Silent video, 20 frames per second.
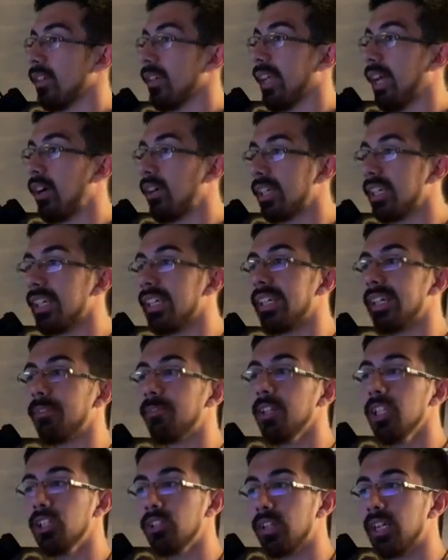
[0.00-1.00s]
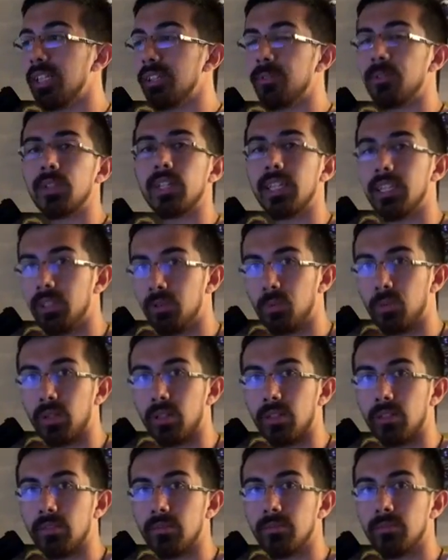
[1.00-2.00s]
Now, again, if he transfers
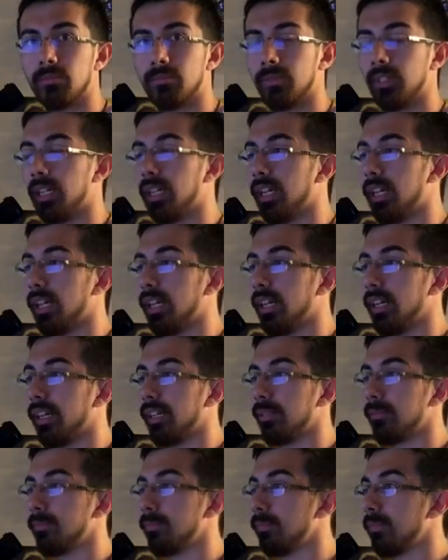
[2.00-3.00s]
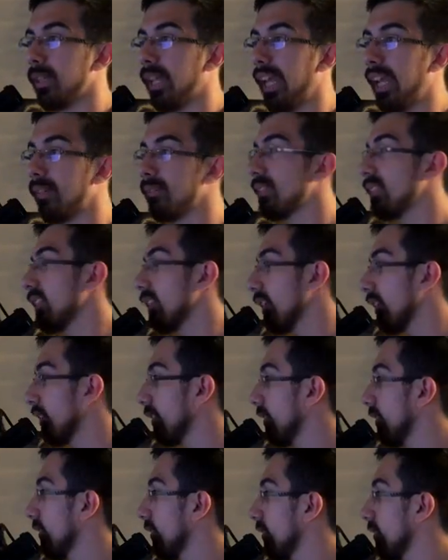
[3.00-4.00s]
anywhere, uh,
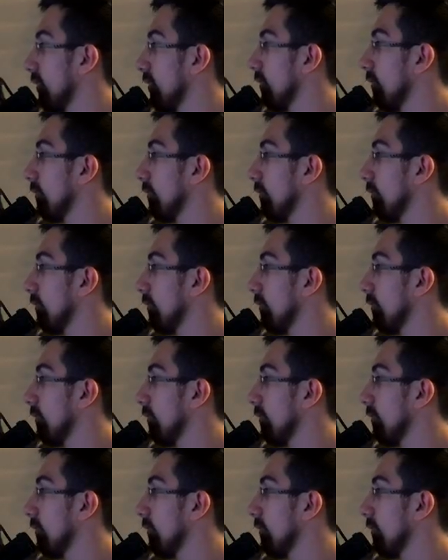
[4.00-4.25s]
FCS,